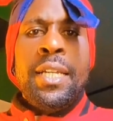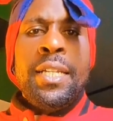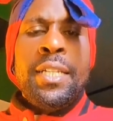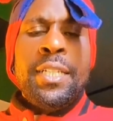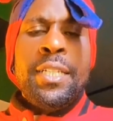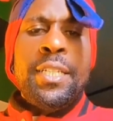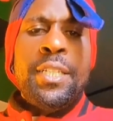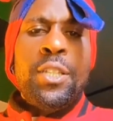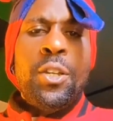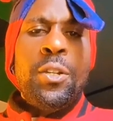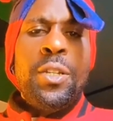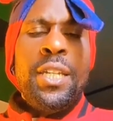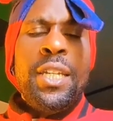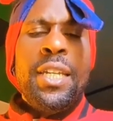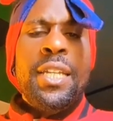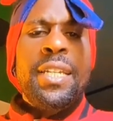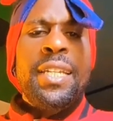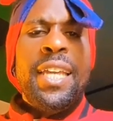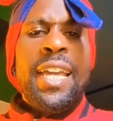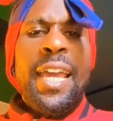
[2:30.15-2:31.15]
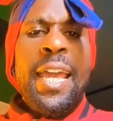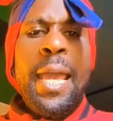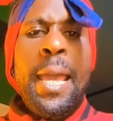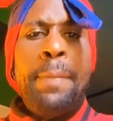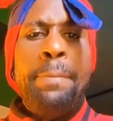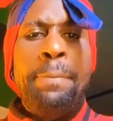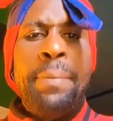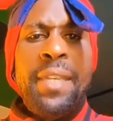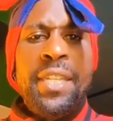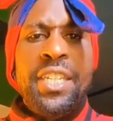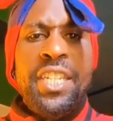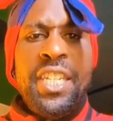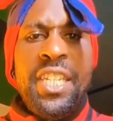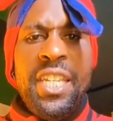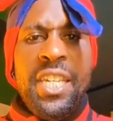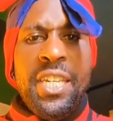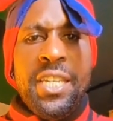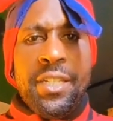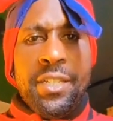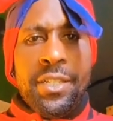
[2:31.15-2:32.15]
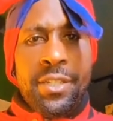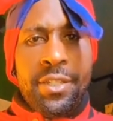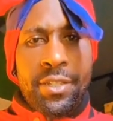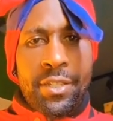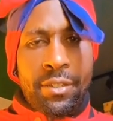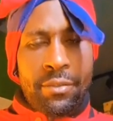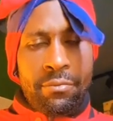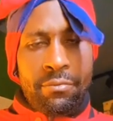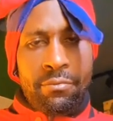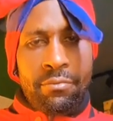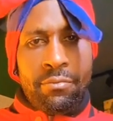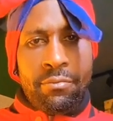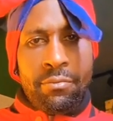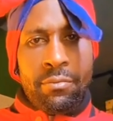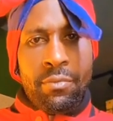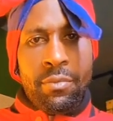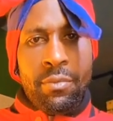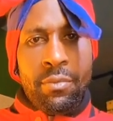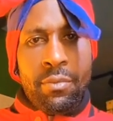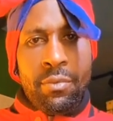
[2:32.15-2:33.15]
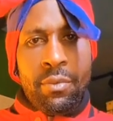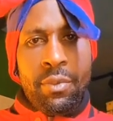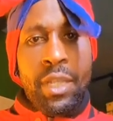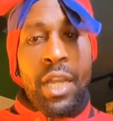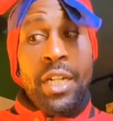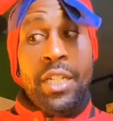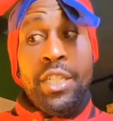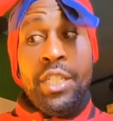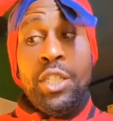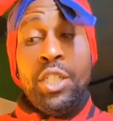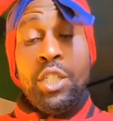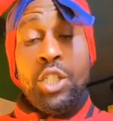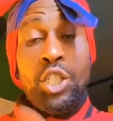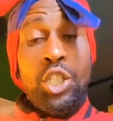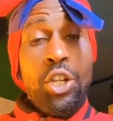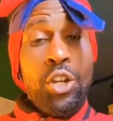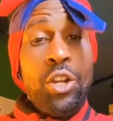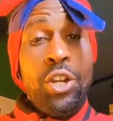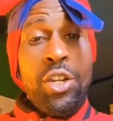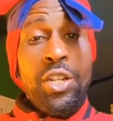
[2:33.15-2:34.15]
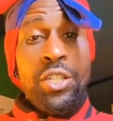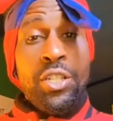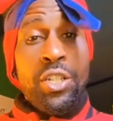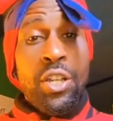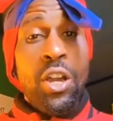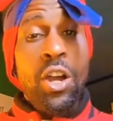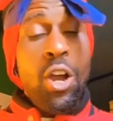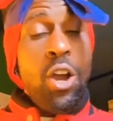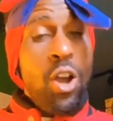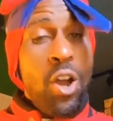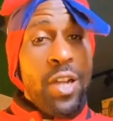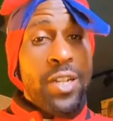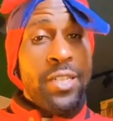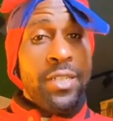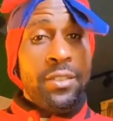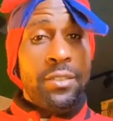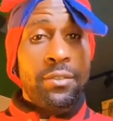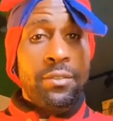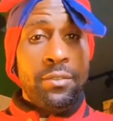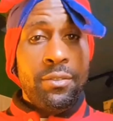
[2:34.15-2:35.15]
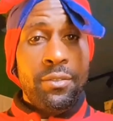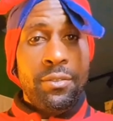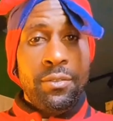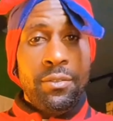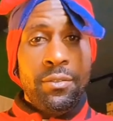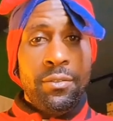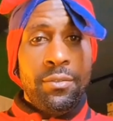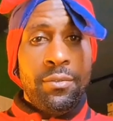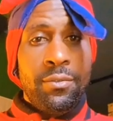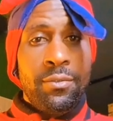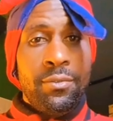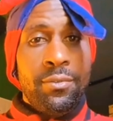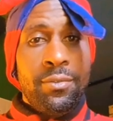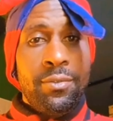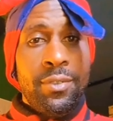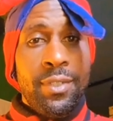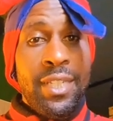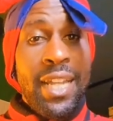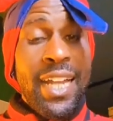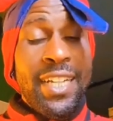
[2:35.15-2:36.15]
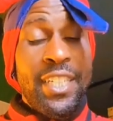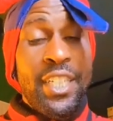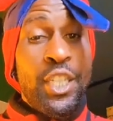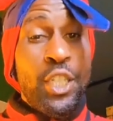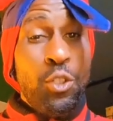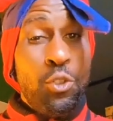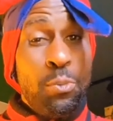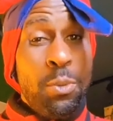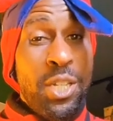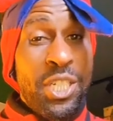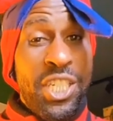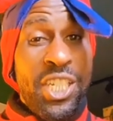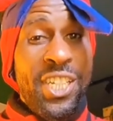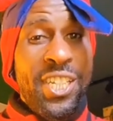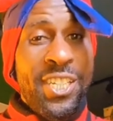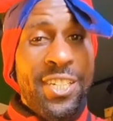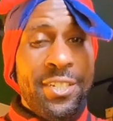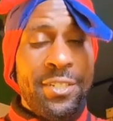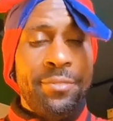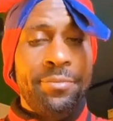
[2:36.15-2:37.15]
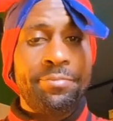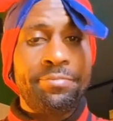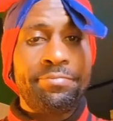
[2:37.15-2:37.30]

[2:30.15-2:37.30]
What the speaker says: studying the epigenes that turns on that tumor gene.